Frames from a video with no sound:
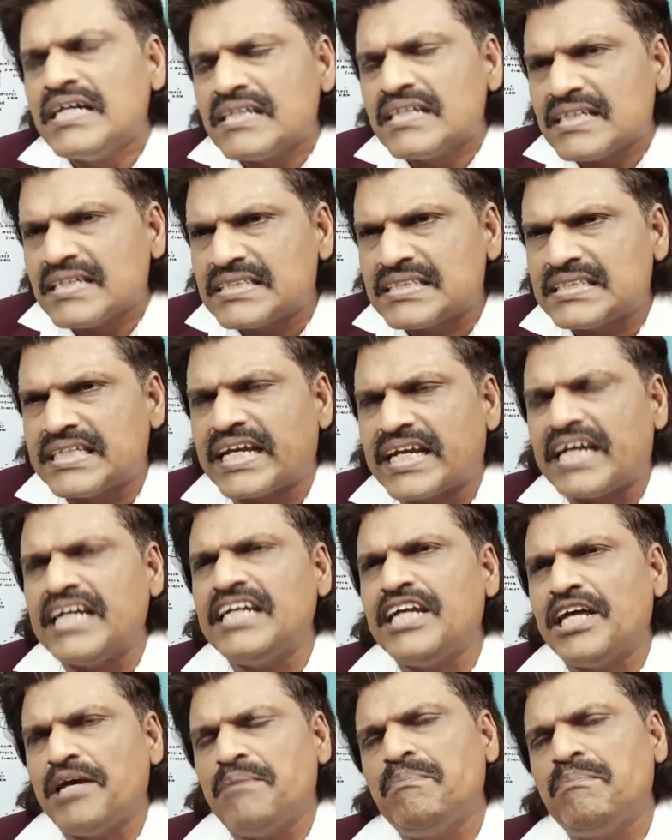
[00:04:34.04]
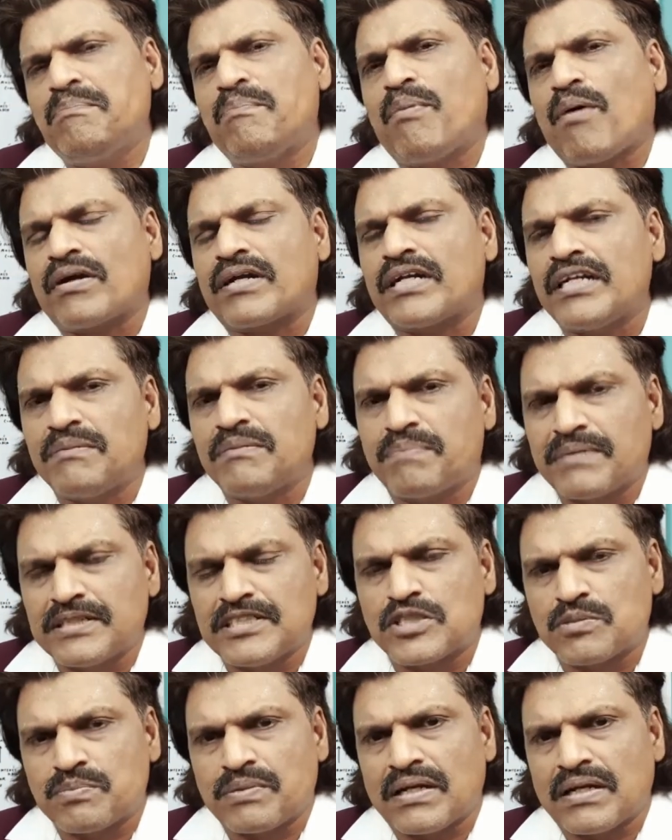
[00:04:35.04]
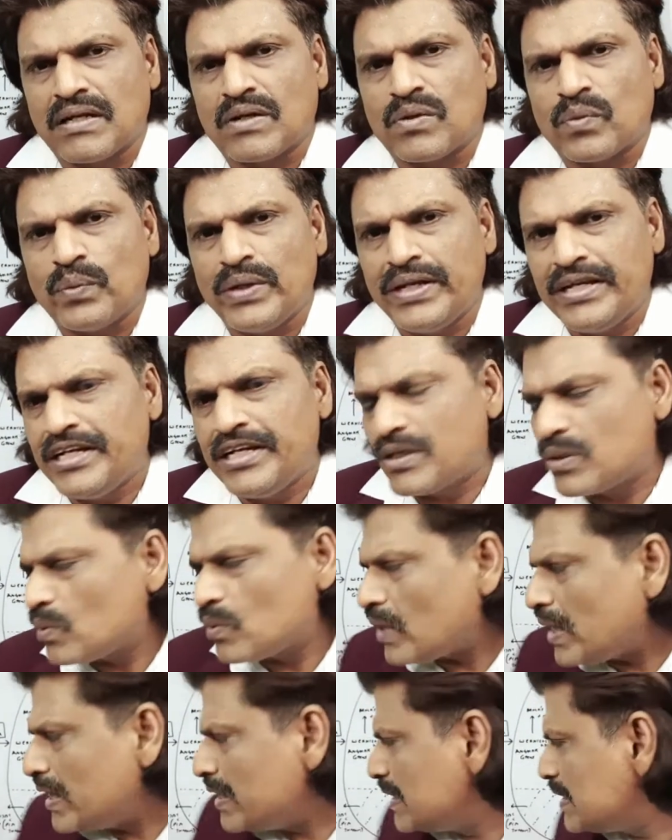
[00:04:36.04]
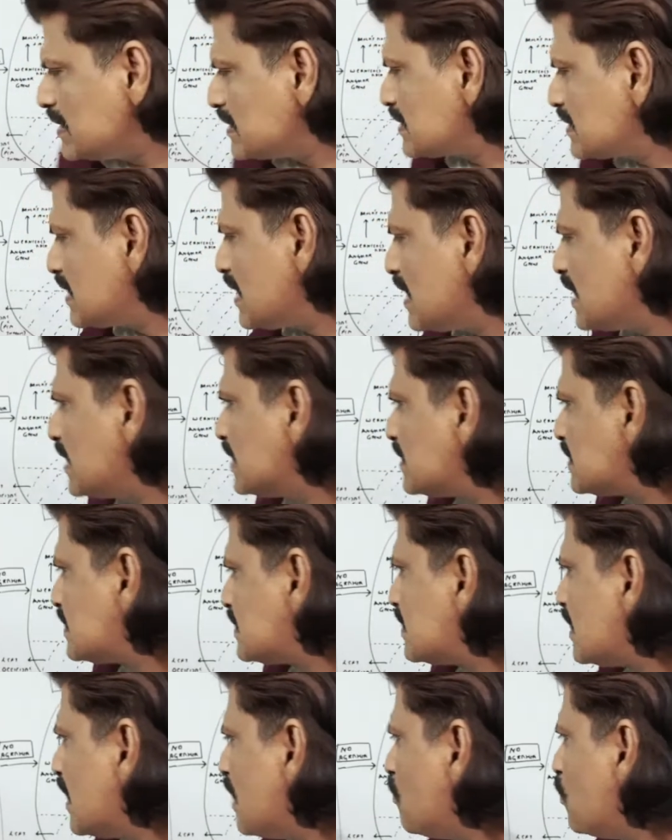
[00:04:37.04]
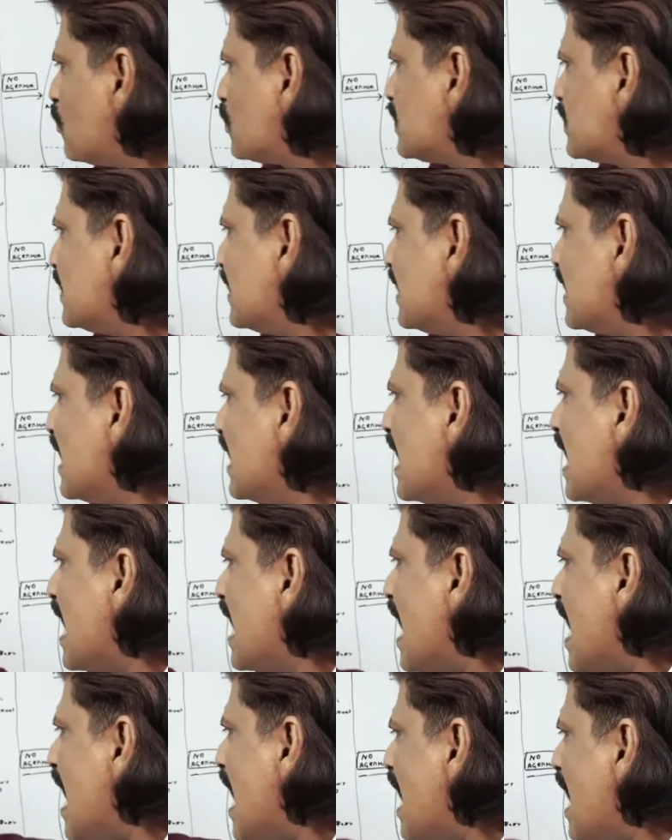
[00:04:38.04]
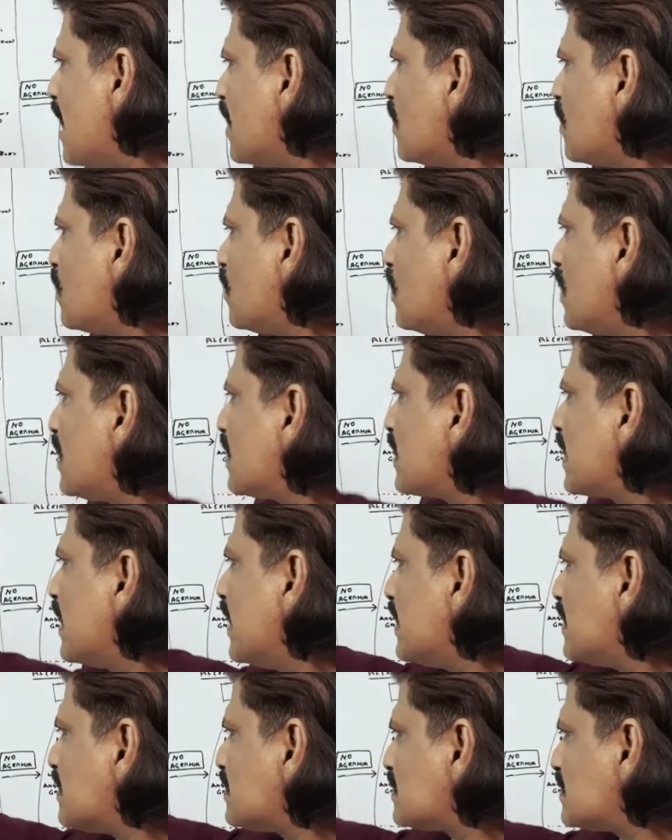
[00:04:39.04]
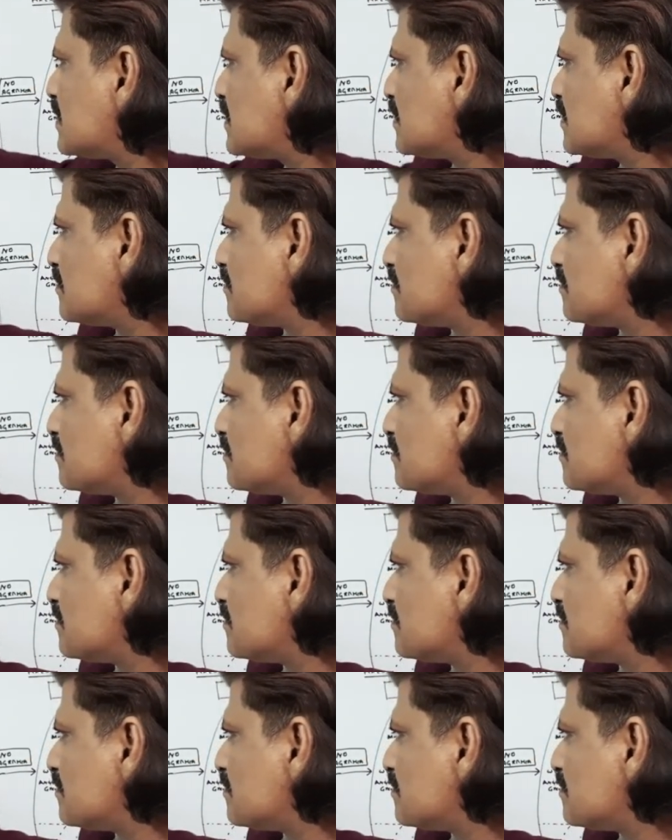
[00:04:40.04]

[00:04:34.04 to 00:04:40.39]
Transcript: The second important principle we need to understand is about the angular gyrus.